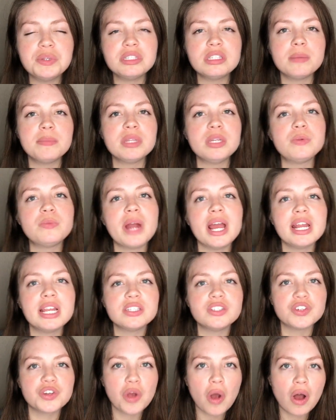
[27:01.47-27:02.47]
something right as
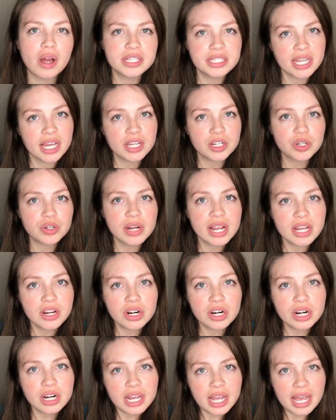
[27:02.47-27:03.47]
a content
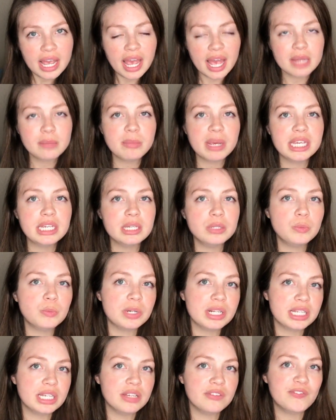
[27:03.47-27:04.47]
creator and making
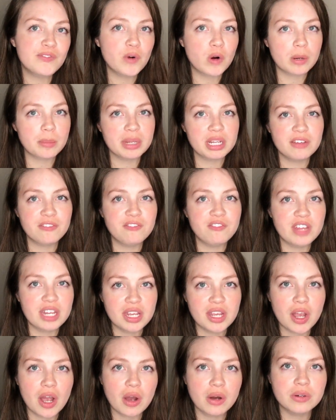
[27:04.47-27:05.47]
really informative
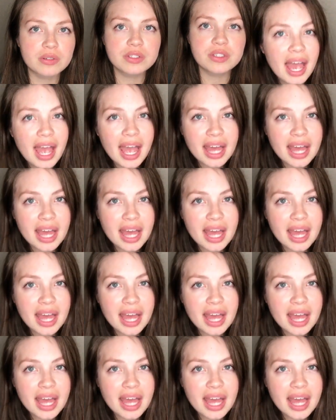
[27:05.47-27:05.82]
videos.